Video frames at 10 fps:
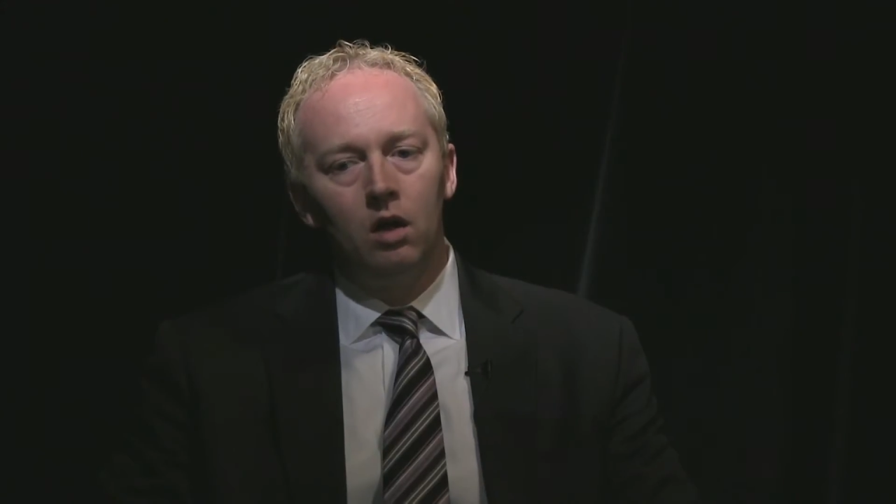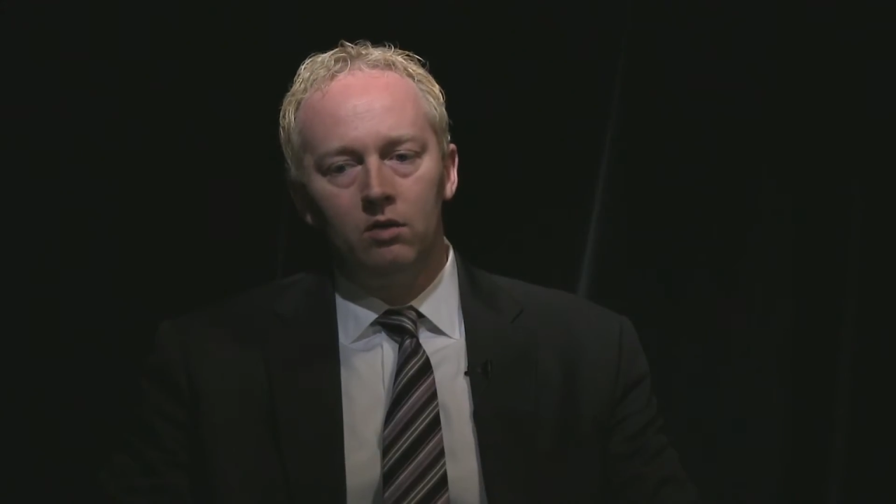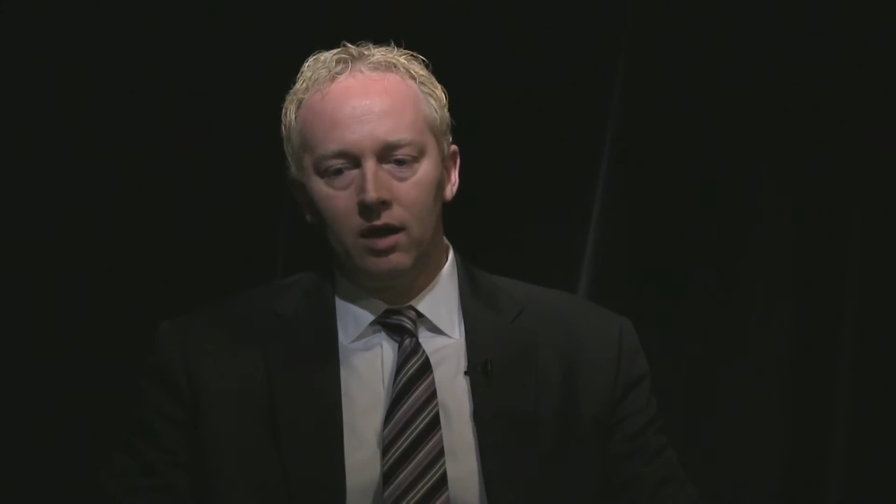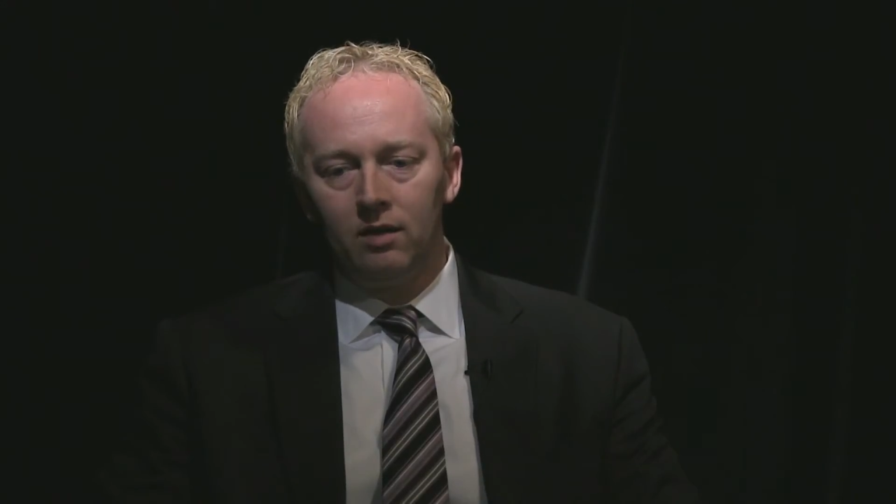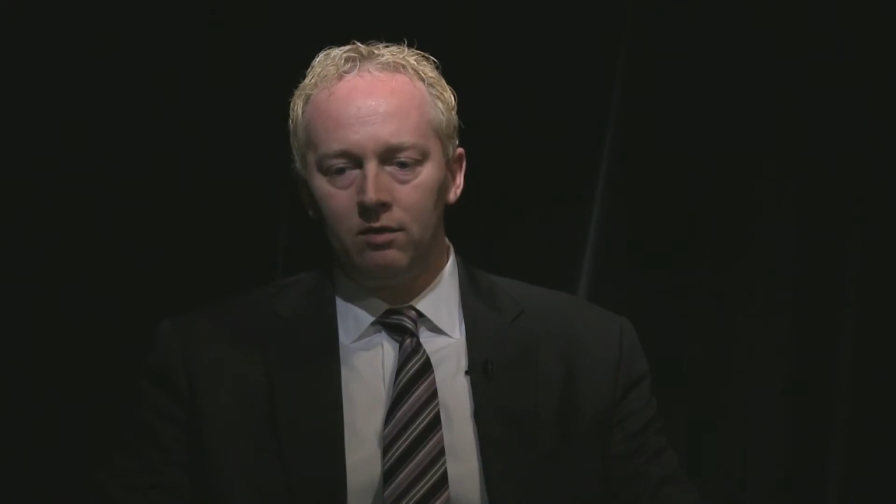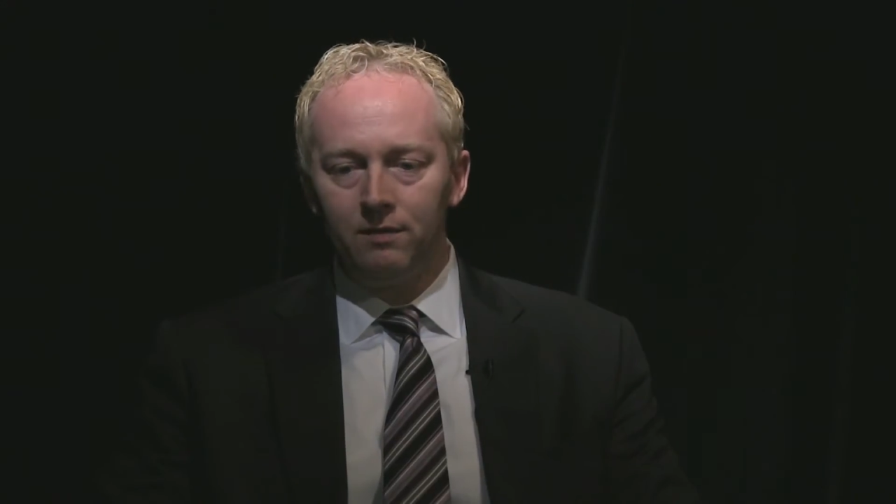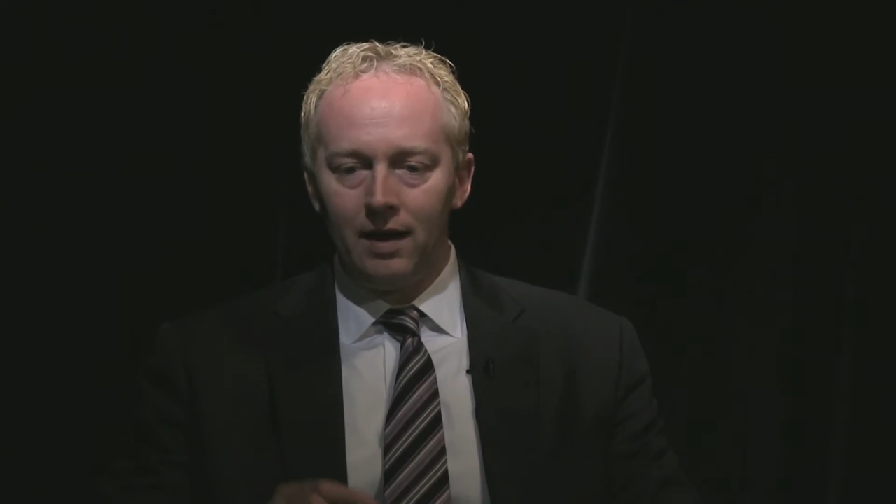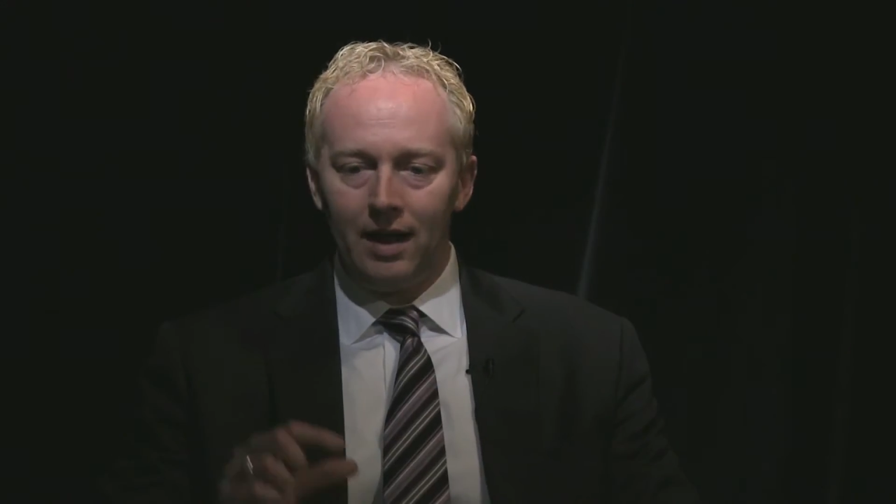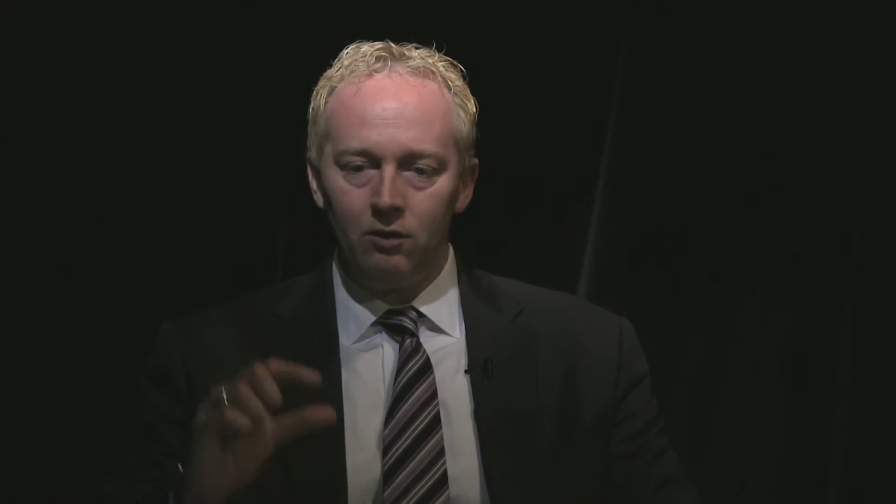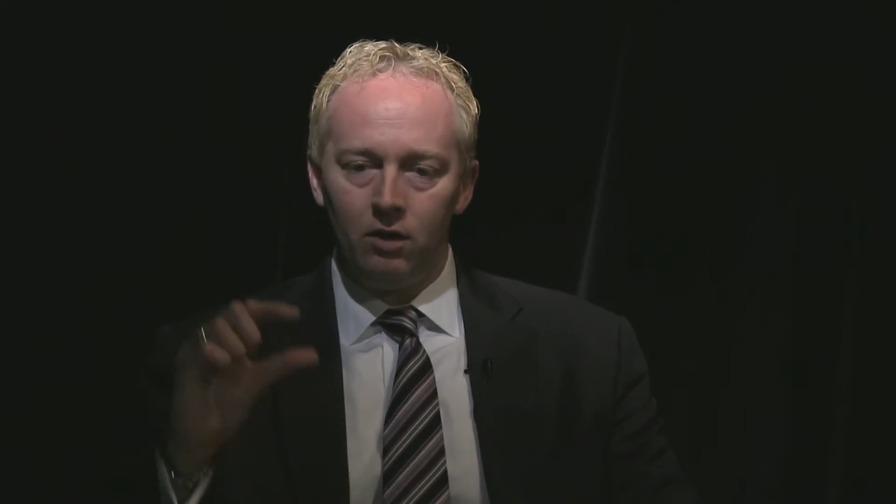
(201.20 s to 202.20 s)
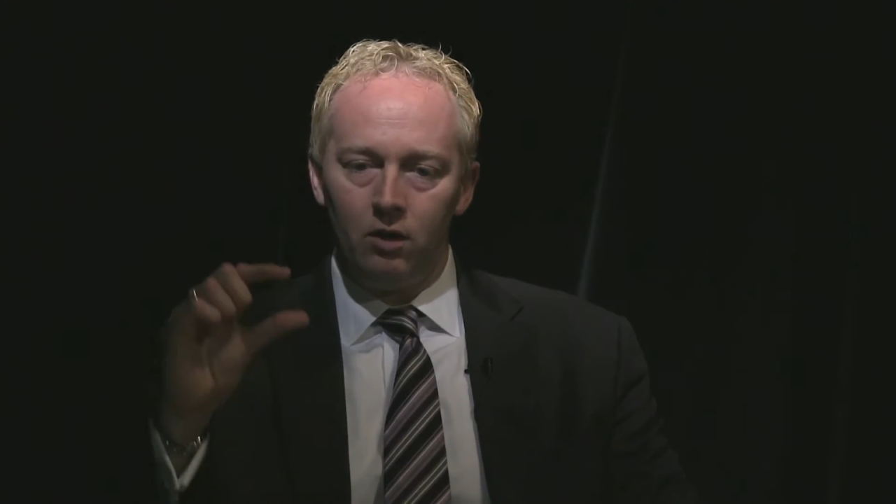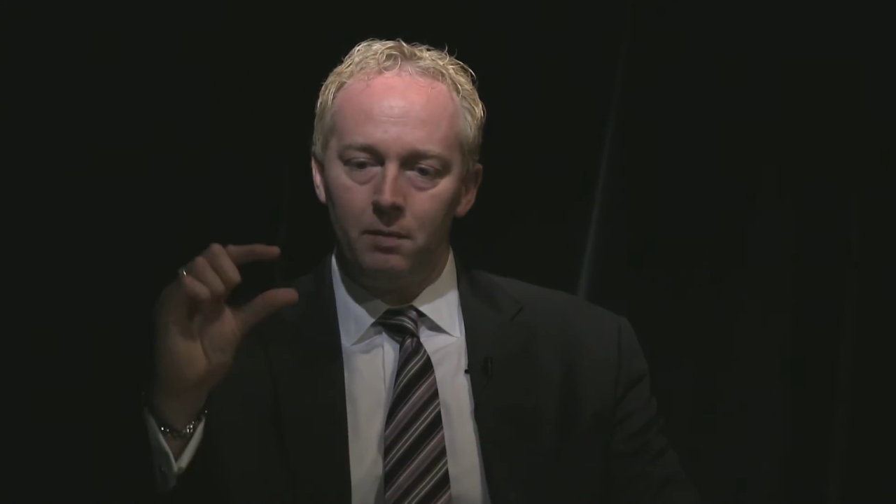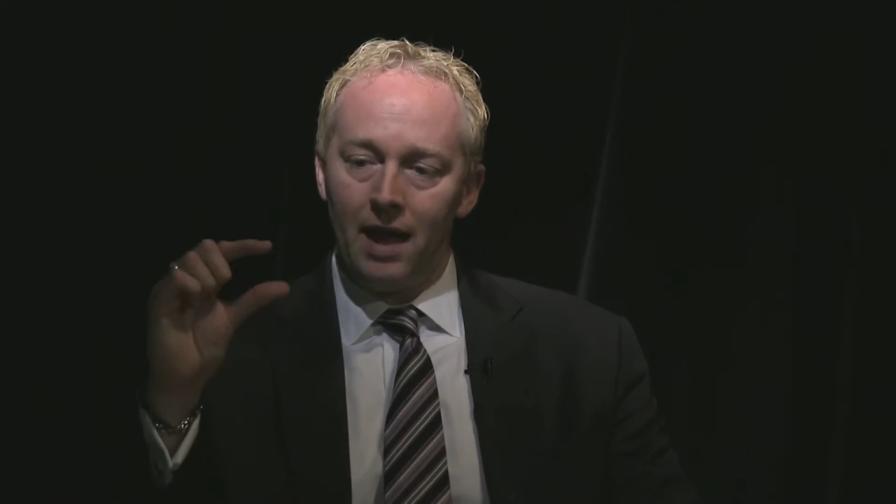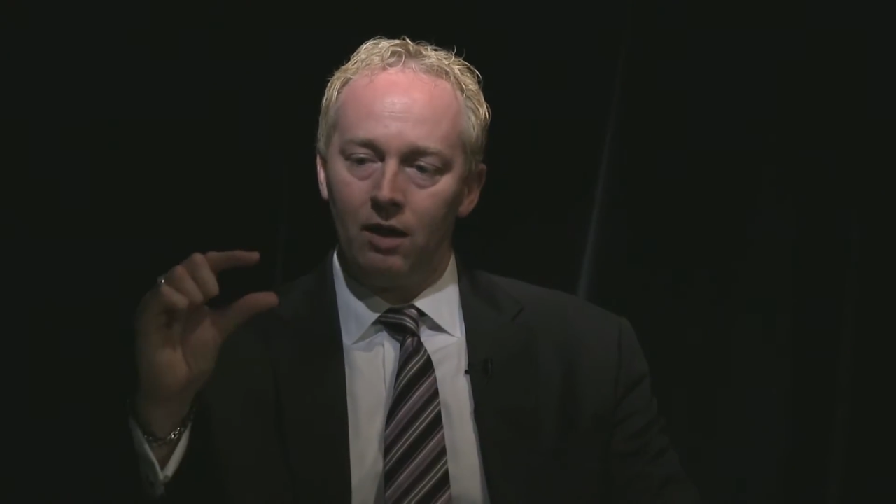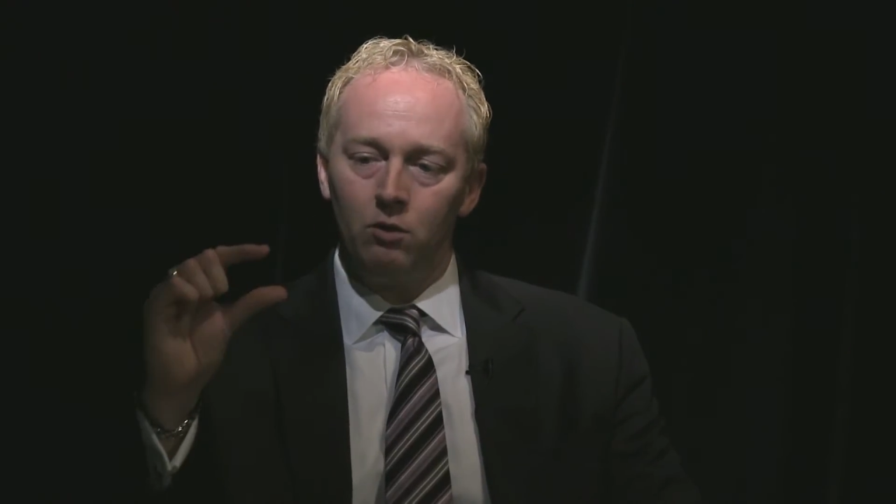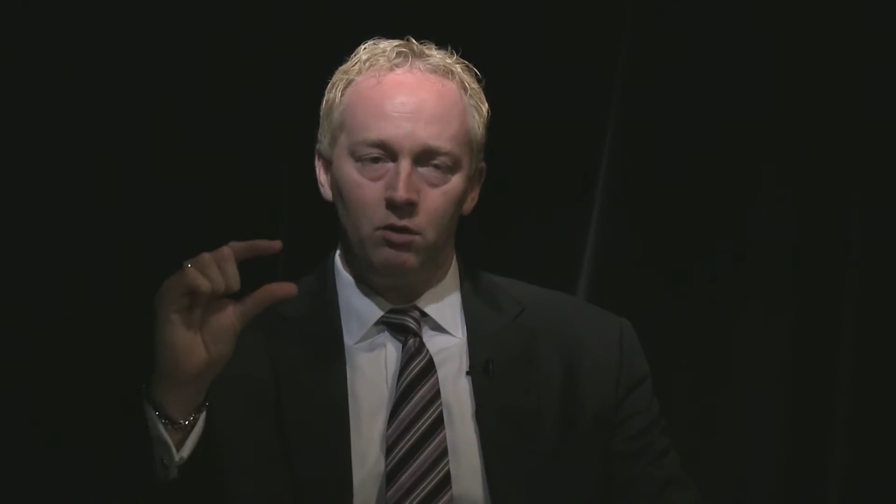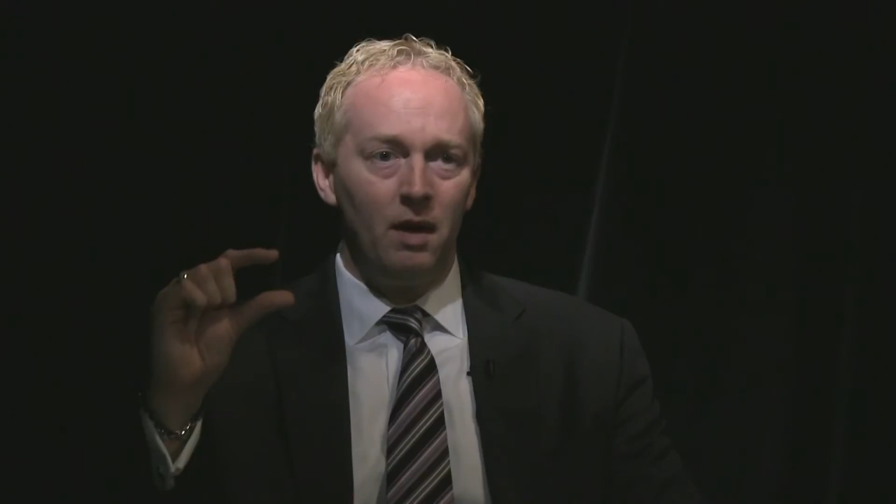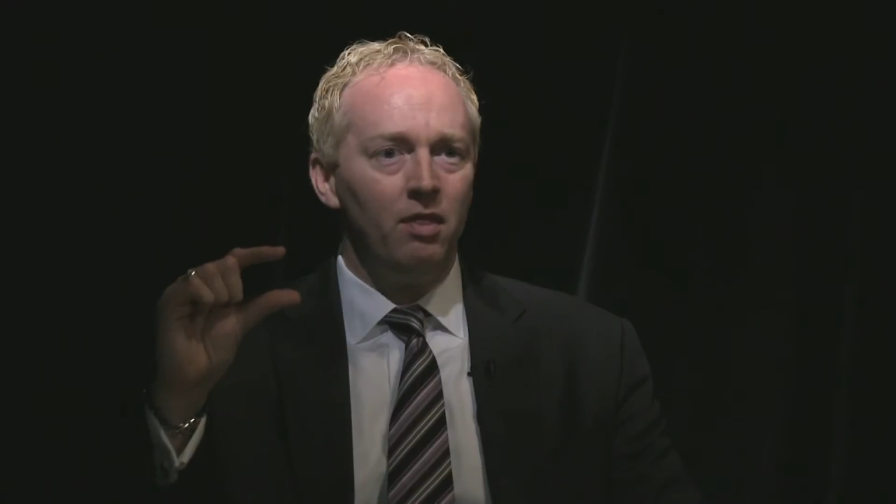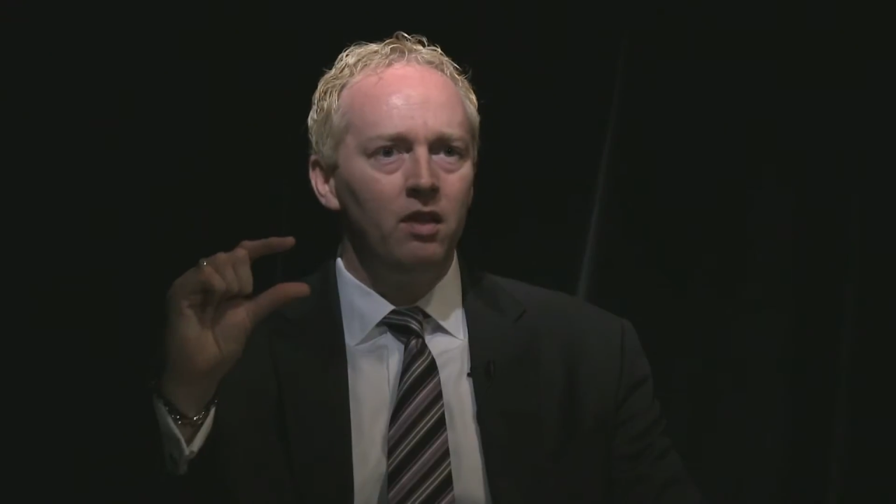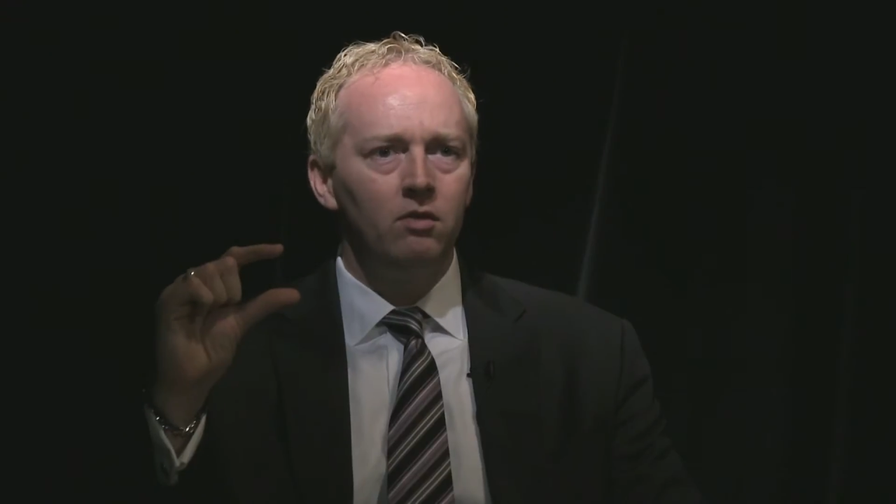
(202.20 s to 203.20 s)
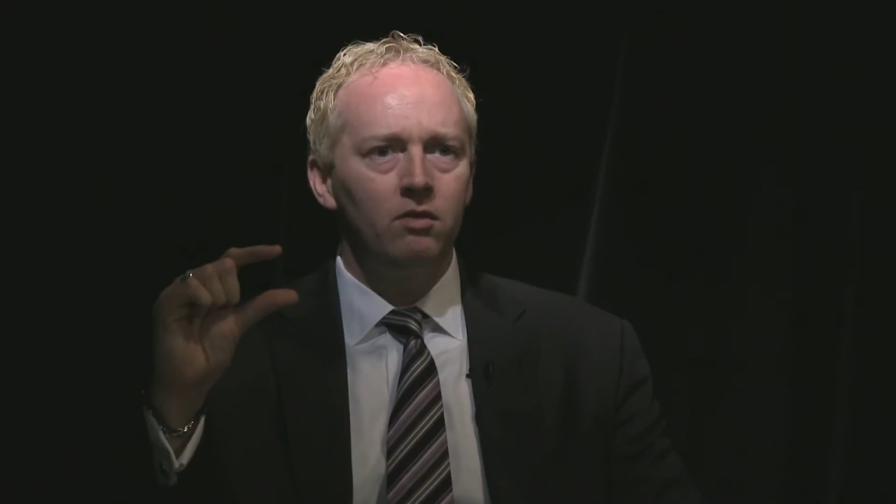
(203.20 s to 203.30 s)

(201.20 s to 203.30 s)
because I get this financial aid package. It was about this